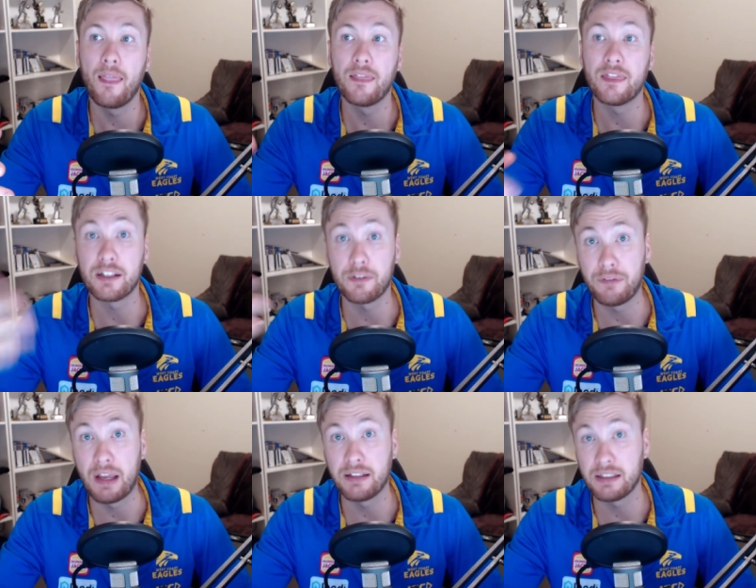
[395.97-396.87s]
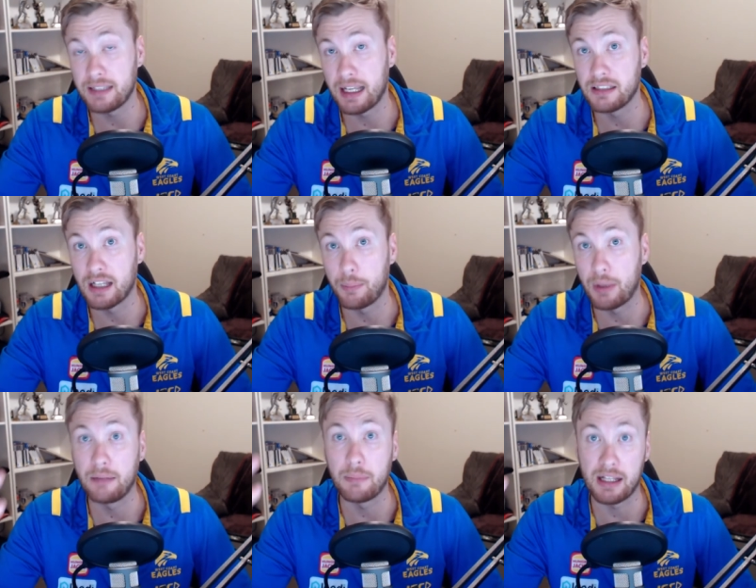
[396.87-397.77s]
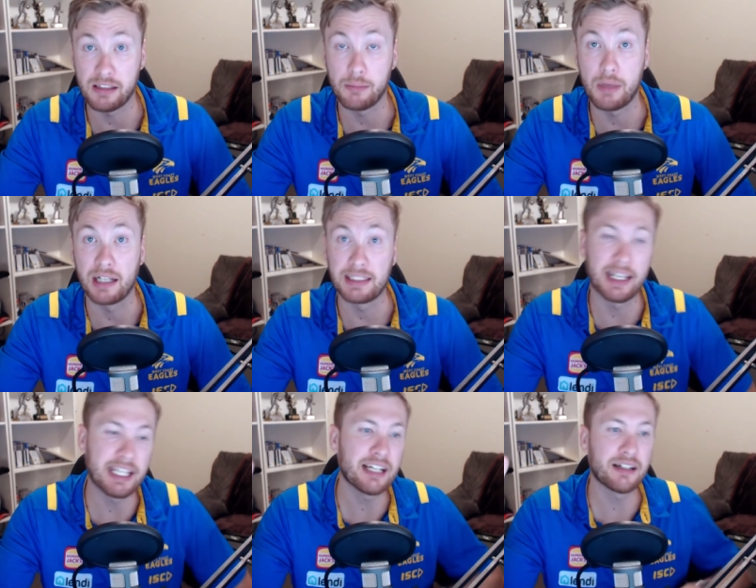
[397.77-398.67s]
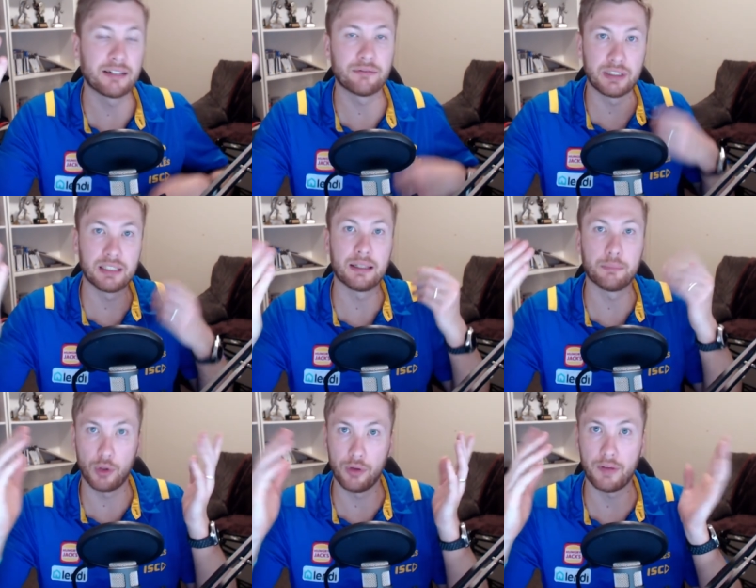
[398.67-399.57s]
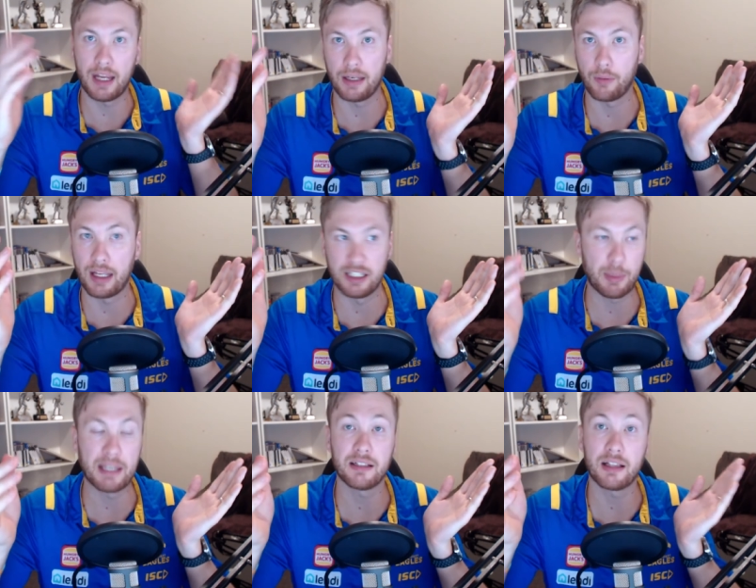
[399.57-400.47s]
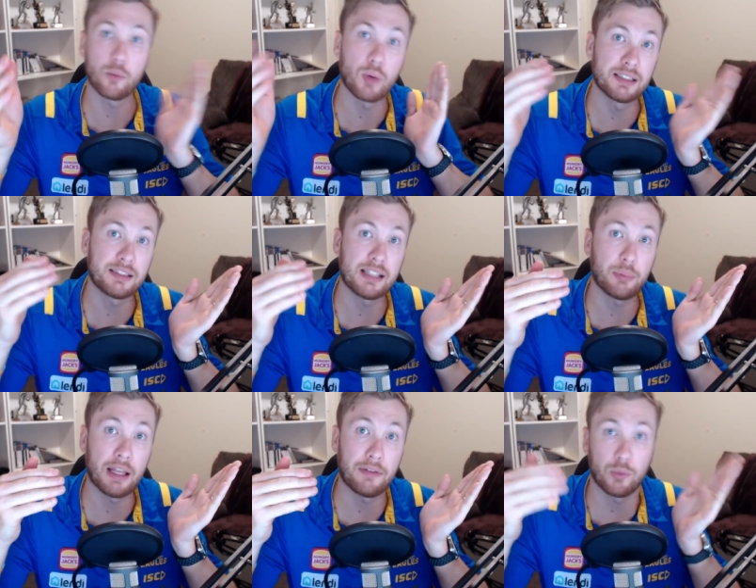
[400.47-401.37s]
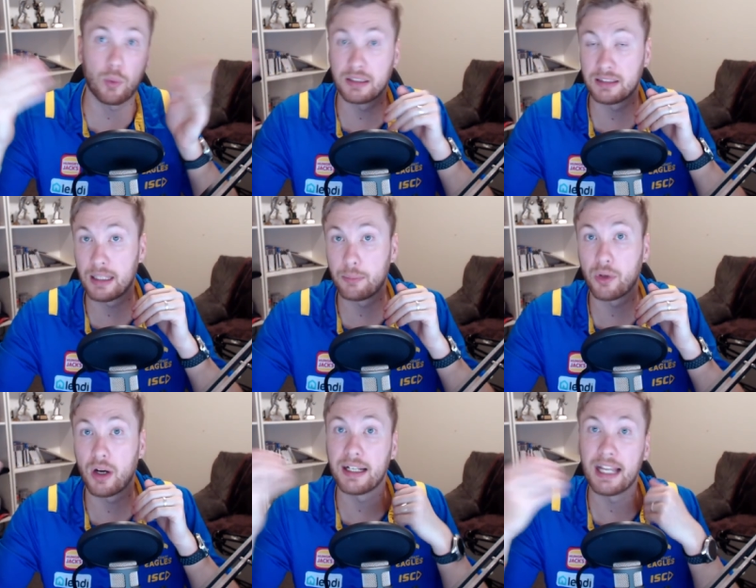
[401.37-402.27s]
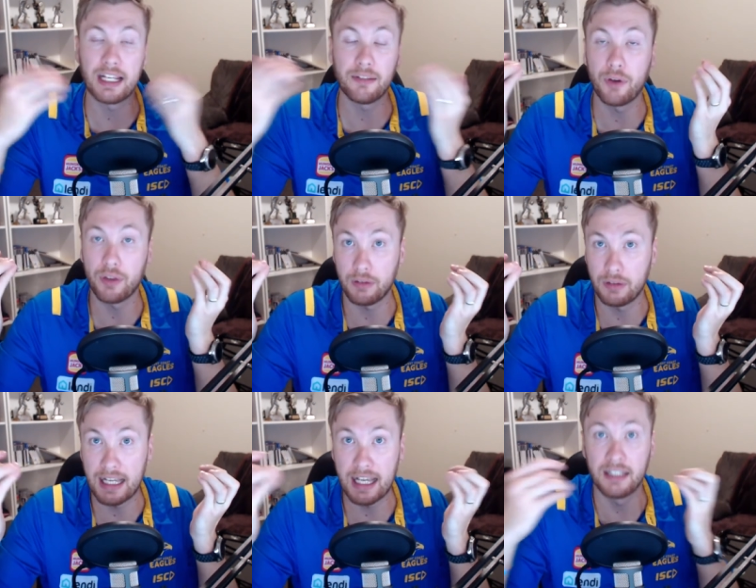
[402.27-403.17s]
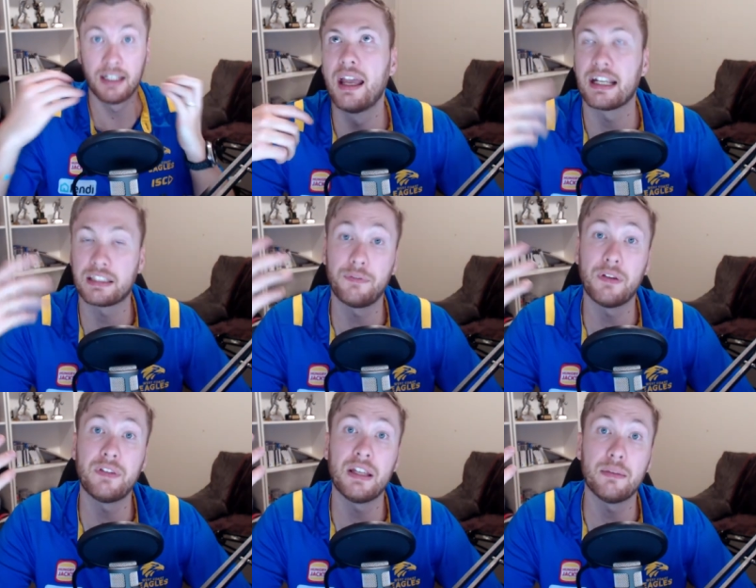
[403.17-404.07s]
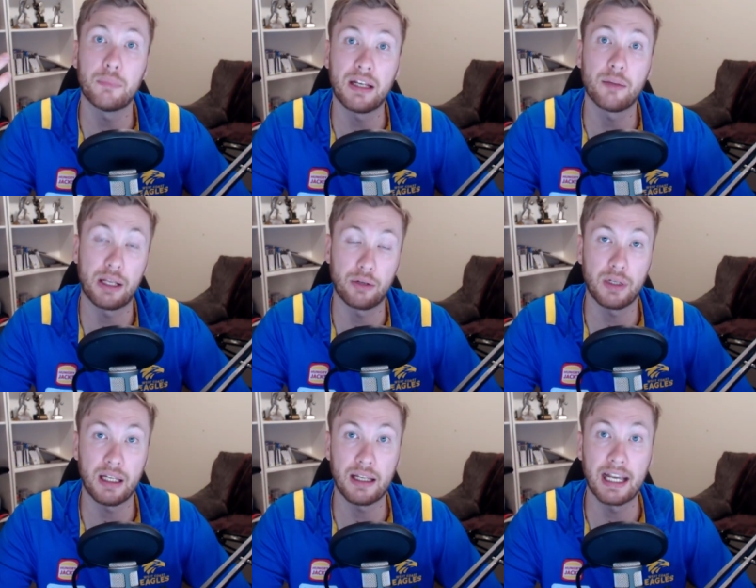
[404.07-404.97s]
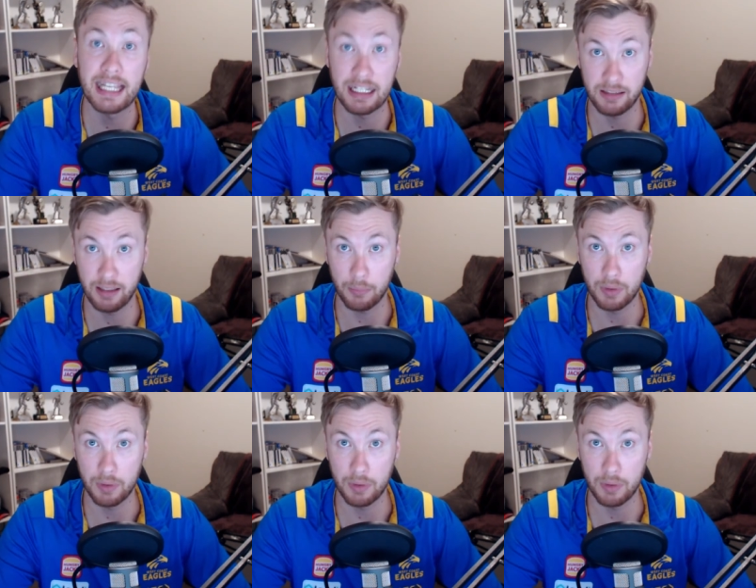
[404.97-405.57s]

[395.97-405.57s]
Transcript: The defender stands up and mans the mark. Now he can't really move anyways. Basically, one step left, one step right. Any further than that, he gets a 50 meter penalty against him.